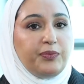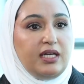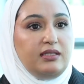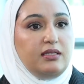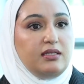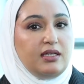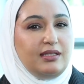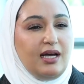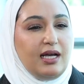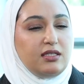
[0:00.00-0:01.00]
it
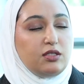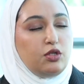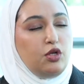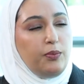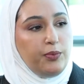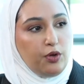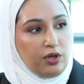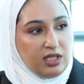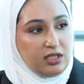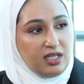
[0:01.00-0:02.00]
has a
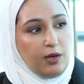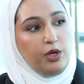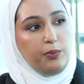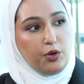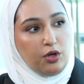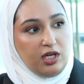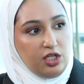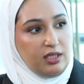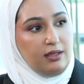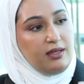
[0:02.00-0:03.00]
slower
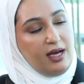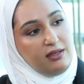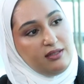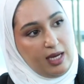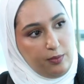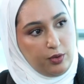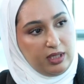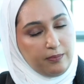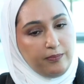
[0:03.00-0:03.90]
progression than type 1.